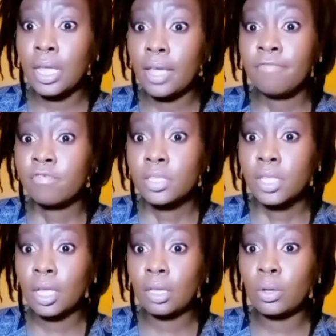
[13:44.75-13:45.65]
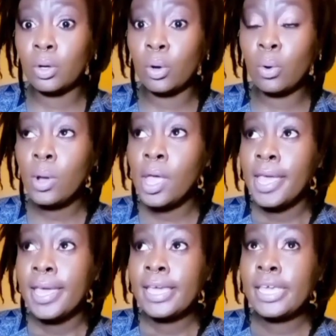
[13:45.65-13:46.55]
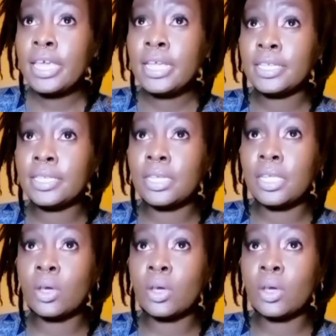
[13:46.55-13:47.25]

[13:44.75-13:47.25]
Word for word: everything you know he's